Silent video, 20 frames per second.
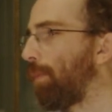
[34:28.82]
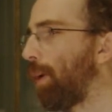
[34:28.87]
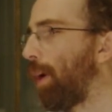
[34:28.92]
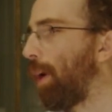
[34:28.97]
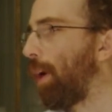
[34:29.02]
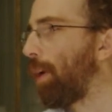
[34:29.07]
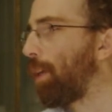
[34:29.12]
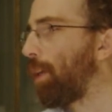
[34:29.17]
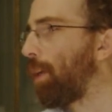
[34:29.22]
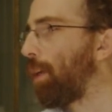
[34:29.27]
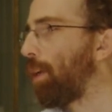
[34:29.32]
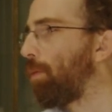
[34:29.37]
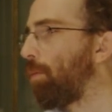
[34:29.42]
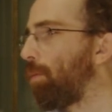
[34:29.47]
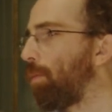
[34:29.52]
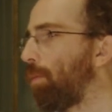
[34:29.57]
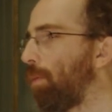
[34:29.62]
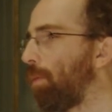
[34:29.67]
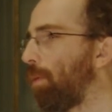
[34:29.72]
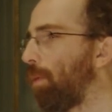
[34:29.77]

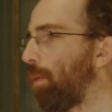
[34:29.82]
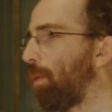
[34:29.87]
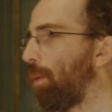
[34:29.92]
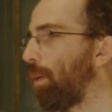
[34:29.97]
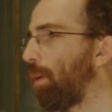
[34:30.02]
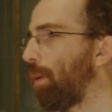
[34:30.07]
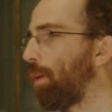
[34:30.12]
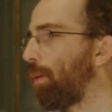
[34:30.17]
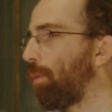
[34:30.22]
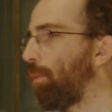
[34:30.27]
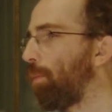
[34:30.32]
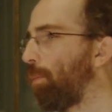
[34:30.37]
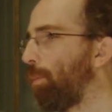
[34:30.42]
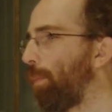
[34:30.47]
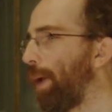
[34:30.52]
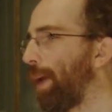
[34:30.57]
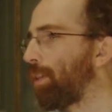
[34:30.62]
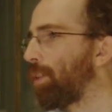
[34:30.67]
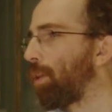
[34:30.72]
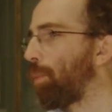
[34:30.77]
again,
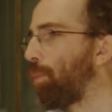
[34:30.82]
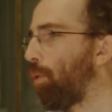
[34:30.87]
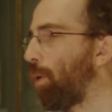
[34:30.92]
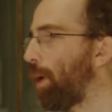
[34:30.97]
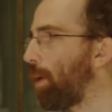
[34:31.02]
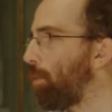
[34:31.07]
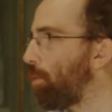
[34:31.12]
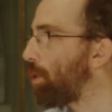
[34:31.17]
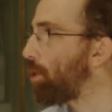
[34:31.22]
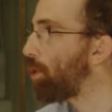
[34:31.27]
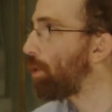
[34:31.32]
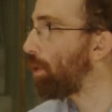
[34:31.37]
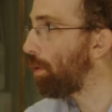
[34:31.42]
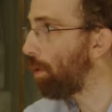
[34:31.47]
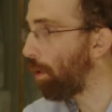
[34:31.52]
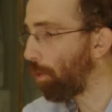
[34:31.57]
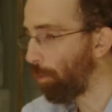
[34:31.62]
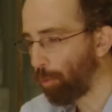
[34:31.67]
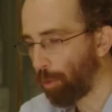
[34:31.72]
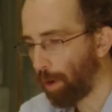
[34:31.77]
makes the point, which
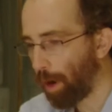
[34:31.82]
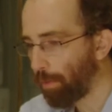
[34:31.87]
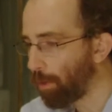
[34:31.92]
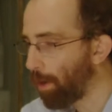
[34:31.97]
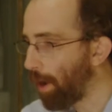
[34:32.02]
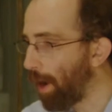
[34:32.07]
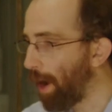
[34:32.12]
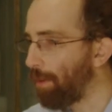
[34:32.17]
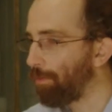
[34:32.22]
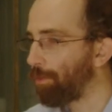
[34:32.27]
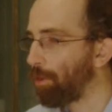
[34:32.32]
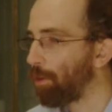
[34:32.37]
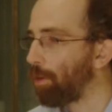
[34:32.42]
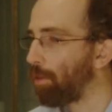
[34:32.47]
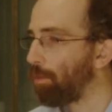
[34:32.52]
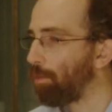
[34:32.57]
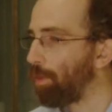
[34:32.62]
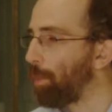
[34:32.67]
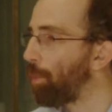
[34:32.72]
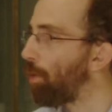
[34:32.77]
forever after,
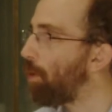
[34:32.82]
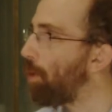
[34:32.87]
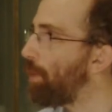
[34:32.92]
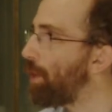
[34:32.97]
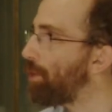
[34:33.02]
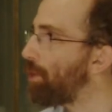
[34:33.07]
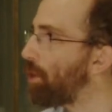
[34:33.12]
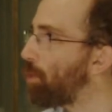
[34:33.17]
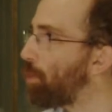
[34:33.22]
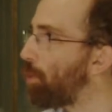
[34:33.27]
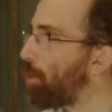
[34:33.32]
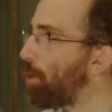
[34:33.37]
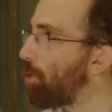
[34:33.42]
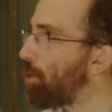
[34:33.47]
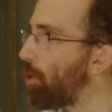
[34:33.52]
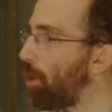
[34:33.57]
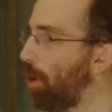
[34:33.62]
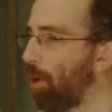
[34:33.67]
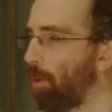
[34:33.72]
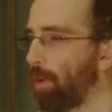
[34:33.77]
people on message boards
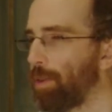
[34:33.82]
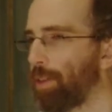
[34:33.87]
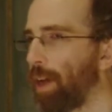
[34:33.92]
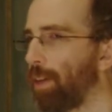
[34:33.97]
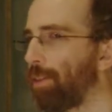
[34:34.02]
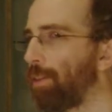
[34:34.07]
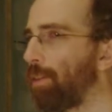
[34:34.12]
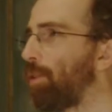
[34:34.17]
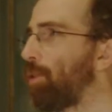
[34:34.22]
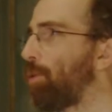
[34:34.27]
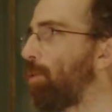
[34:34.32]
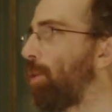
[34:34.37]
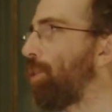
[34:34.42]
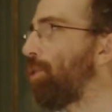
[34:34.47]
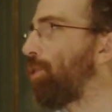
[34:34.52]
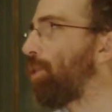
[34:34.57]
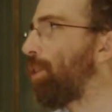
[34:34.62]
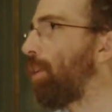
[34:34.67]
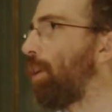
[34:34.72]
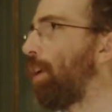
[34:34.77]
are always asking this
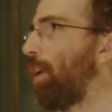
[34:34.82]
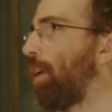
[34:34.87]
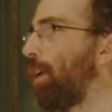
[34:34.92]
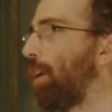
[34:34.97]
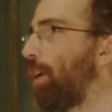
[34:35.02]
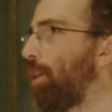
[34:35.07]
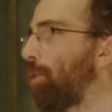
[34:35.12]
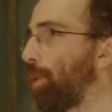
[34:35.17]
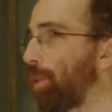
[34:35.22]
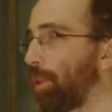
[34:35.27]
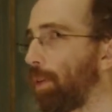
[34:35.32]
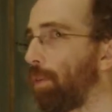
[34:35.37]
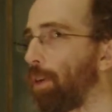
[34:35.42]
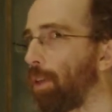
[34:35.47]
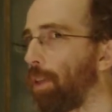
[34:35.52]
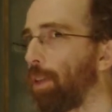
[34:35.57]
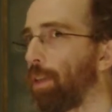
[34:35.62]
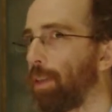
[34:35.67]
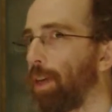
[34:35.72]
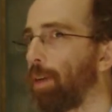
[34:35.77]
question,
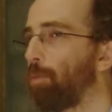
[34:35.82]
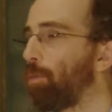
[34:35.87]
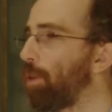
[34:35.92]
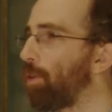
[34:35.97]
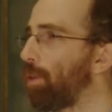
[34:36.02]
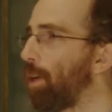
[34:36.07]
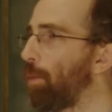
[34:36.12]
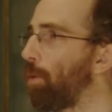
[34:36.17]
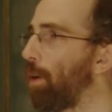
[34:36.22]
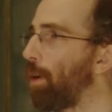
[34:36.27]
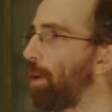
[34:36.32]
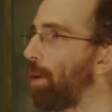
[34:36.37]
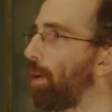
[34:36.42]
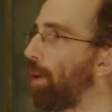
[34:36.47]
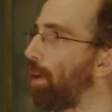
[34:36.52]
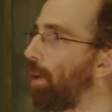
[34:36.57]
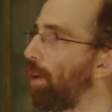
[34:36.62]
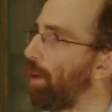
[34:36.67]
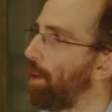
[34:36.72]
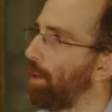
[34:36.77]
specifically the Deadwood subreddit.
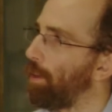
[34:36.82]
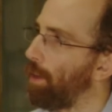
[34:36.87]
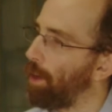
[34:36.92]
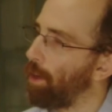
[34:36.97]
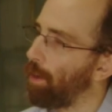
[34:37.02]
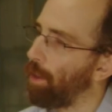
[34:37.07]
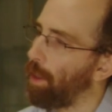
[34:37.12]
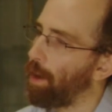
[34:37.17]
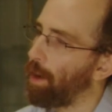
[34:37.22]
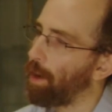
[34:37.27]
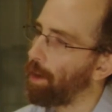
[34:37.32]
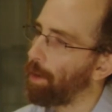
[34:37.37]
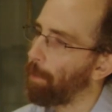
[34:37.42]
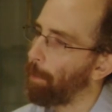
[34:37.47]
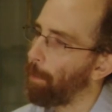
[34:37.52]
They're like,